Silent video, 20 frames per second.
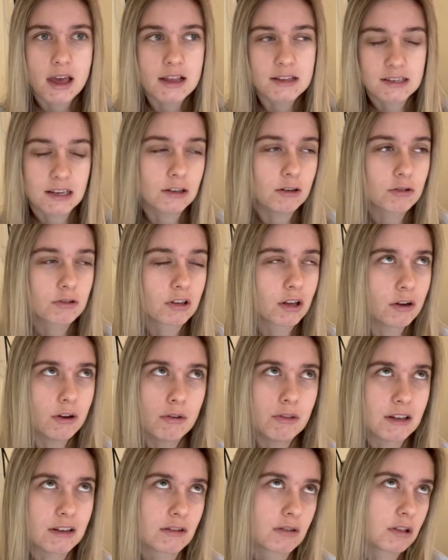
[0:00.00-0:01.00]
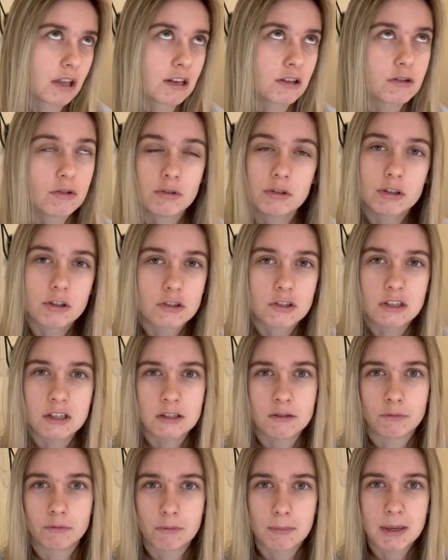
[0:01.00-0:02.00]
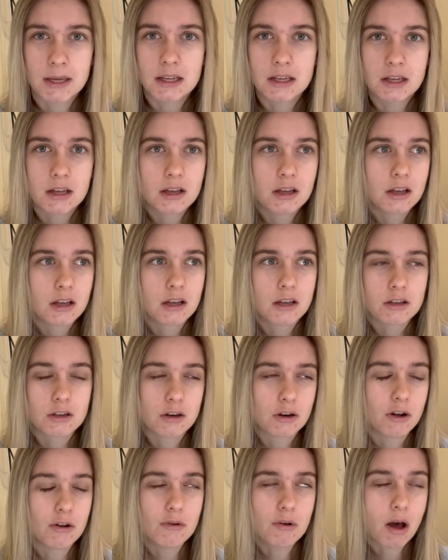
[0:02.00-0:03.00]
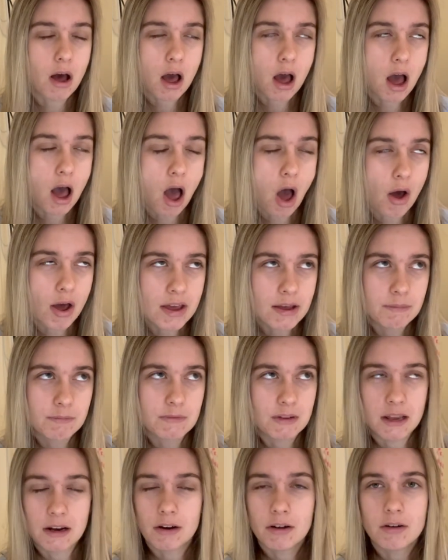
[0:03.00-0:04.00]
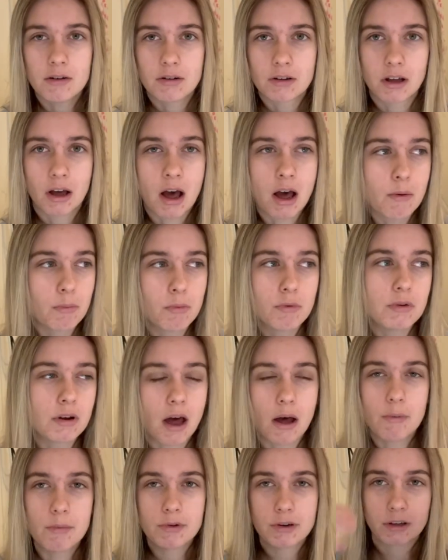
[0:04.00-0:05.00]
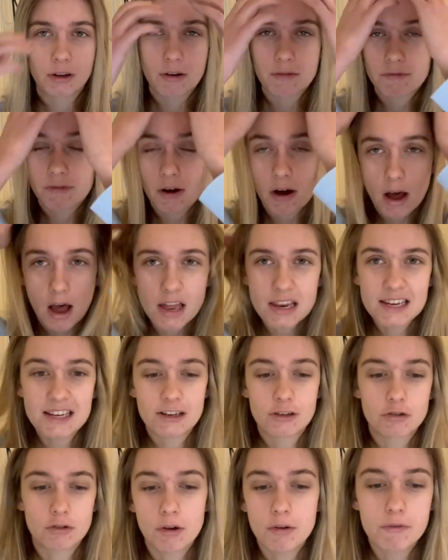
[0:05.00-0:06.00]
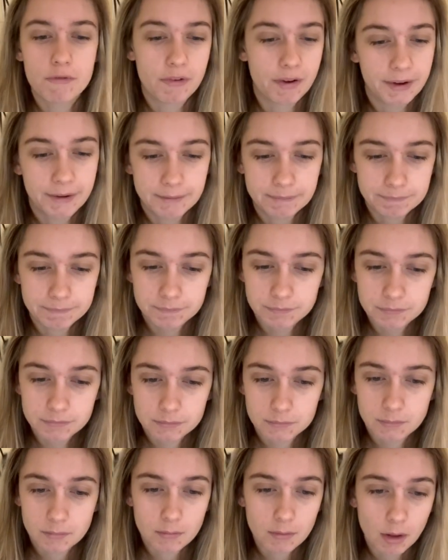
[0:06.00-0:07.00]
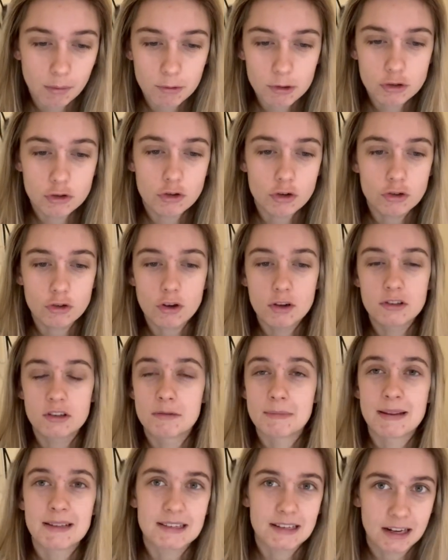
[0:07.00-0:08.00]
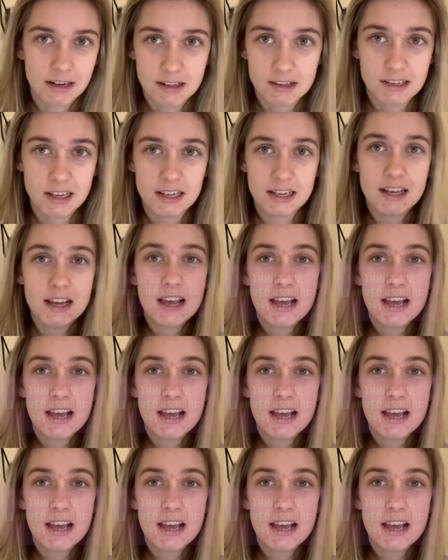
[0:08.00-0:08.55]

Ten Hag's like, no, that's not a good season for me. You know, I am Ten Hag, I want to go far, I need a trophy. Which just shows his mentality.